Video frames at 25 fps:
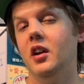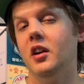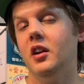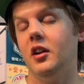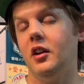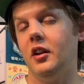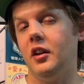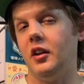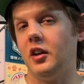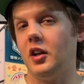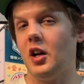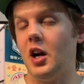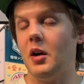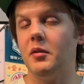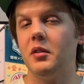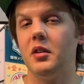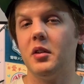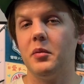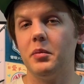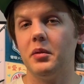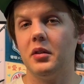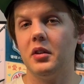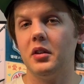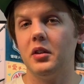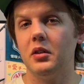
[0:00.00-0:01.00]
in the comments
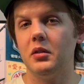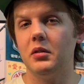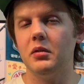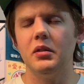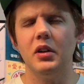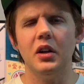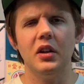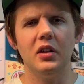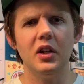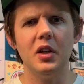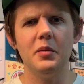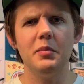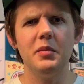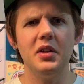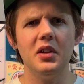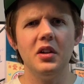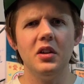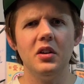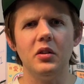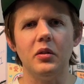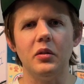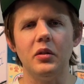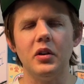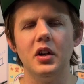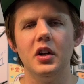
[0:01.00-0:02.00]
below, and let me
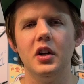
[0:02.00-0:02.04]
know.